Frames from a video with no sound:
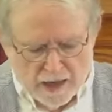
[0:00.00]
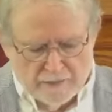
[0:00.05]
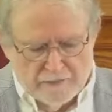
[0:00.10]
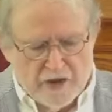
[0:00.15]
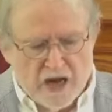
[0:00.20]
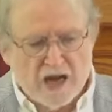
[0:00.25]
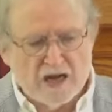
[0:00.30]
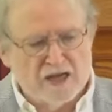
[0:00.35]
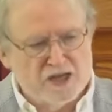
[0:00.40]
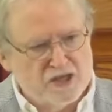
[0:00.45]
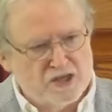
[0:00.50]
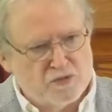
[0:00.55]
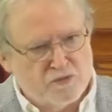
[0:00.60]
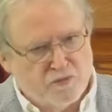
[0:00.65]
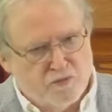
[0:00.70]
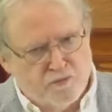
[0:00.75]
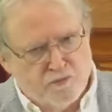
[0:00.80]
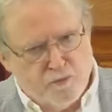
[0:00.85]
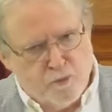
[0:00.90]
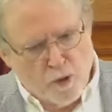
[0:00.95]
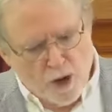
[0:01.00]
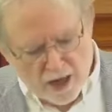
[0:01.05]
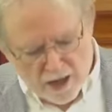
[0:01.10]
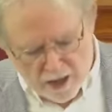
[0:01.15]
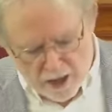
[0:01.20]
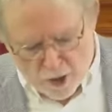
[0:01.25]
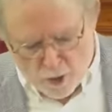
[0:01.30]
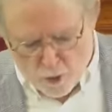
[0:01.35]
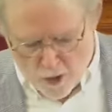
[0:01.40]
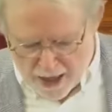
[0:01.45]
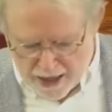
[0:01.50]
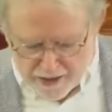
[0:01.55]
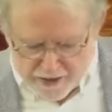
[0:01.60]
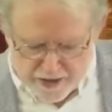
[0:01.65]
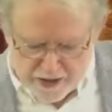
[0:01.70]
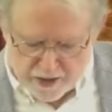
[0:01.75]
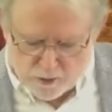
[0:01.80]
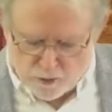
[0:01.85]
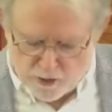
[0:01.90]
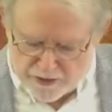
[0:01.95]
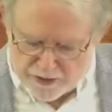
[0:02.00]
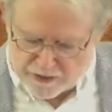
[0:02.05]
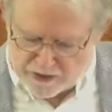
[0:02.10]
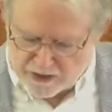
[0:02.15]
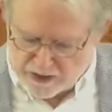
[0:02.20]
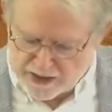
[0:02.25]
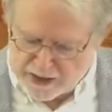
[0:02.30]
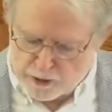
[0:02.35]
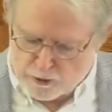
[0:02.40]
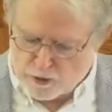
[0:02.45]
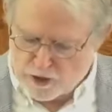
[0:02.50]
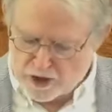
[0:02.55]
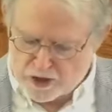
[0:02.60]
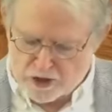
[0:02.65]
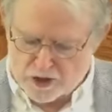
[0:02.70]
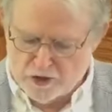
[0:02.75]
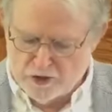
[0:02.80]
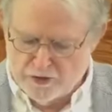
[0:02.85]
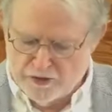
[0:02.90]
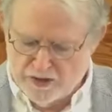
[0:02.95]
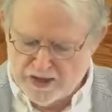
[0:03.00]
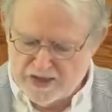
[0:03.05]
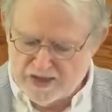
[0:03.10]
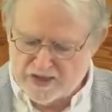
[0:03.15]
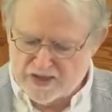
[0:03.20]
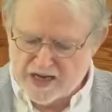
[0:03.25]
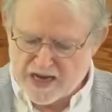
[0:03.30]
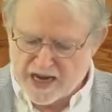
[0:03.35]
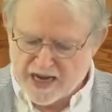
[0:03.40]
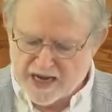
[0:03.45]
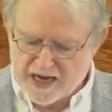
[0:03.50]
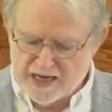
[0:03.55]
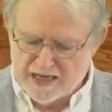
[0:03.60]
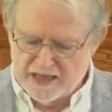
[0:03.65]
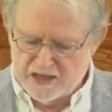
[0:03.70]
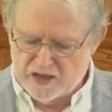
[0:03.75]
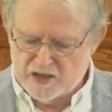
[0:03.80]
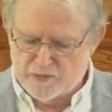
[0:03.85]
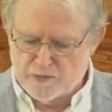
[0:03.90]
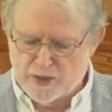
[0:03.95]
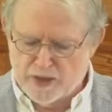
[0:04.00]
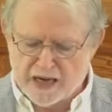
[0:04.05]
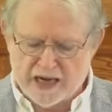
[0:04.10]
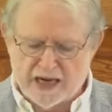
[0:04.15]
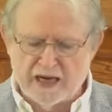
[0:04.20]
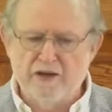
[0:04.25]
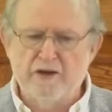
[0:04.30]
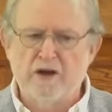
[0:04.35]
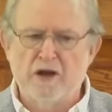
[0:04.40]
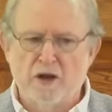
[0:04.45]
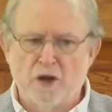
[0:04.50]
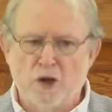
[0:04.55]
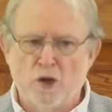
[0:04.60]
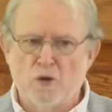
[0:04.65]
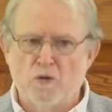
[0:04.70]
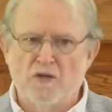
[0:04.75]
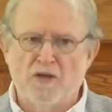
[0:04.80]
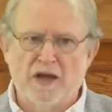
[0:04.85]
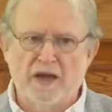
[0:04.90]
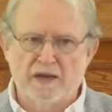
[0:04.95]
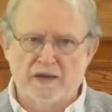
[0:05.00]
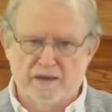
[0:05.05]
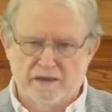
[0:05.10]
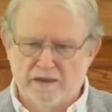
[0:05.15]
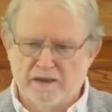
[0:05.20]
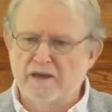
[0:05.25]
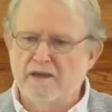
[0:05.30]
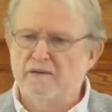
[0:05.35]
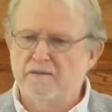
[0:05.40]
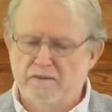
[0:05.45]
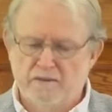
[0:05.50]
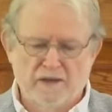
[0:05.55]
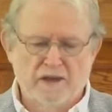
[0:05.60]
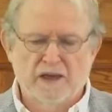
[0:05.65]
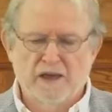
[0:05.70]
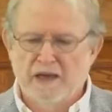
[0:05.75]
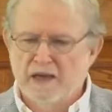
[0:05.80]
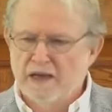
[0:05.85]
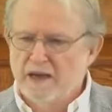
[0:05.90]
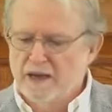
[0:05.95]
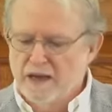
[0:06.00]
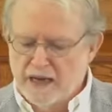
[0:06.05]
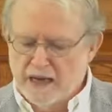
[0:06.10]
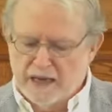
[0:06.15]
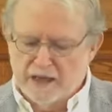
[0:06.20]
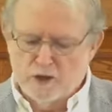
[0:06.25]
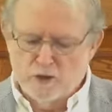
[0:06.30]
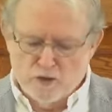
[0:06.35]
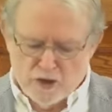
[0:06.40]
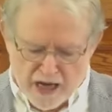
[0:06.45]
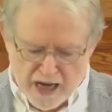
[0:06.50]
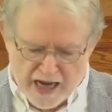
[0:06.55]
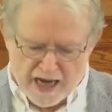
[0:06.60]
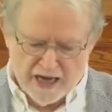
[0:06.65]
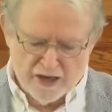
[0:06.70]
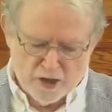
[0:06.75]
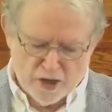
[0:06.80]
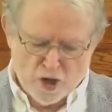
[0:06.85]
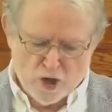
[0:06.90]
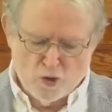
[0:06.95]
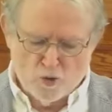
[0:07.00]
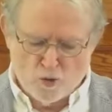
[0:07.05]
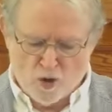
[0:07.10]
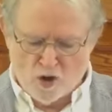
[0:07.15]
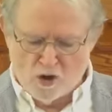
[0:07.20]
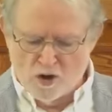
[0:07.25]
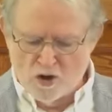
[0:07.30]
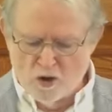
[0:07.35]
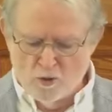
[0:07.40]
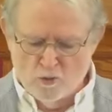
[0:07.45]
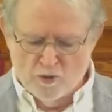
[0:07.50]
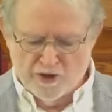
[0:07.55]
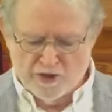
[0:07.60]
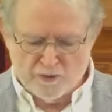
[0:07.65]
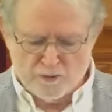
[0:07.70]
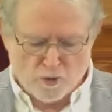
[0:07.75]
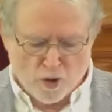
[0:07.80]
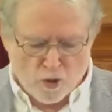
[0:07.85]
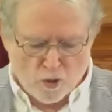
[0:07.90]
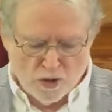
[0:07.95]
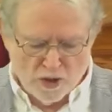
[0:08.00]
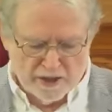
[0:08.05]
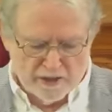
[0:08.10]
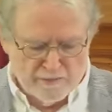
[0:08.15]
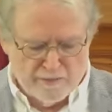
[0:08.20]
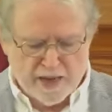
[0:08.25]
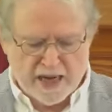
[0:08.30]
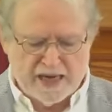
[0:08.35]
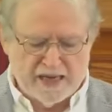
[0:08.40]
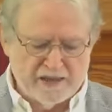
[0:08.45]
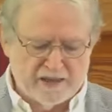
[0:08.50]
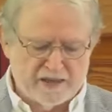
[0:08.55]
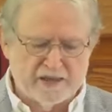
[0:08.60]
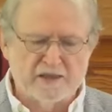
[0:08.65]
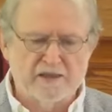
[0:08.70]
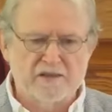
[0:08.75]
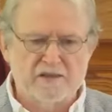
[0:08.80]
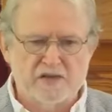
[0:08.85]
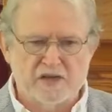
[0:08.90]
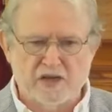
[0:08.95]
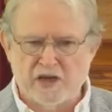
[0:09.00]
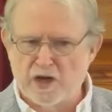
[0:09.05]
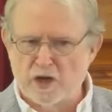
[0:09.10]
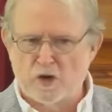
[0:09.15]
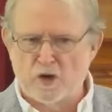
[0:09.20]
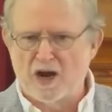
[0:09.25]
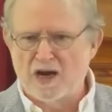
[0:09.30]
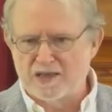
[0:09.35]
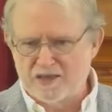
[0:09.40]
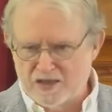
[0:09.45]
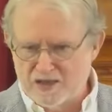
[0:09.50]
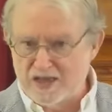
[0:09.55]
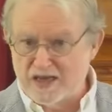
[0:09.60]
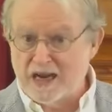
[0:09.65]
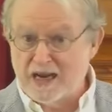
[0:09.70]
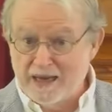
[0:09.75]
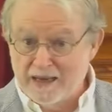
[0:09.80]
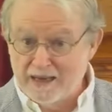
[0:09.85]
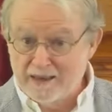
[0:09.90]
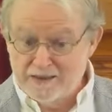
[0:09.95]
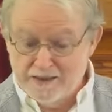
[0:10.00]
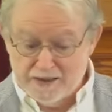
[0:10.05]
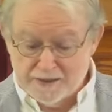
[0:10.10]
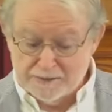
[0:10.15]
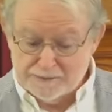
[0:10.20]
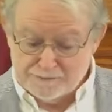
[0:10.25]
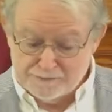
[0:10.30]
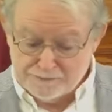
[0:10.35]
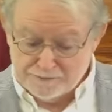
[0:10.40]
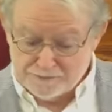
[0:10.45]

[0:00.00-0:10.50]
I'm not as well acquainted with the literature these days, but I know that you can't go wrong with Roland Bainton's Here I Stand.